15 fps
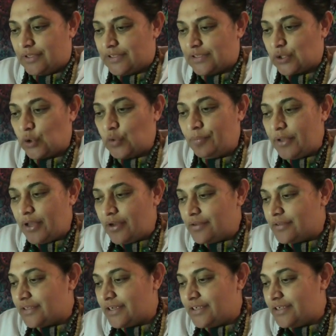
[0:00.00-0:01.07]

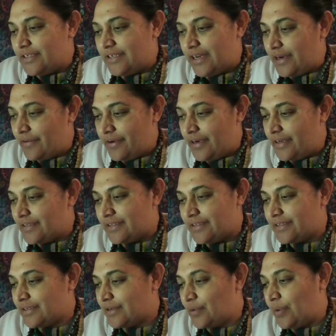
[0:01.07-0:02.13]
Scorpio,
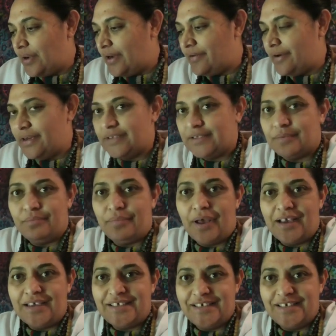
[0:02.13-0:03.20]
Sagittarius, Aquarius, and
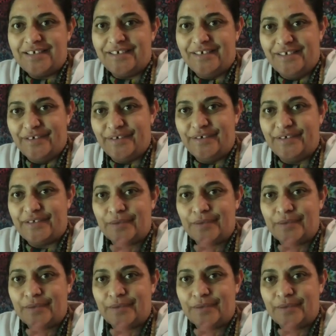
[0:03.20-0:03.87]
Pisces to do.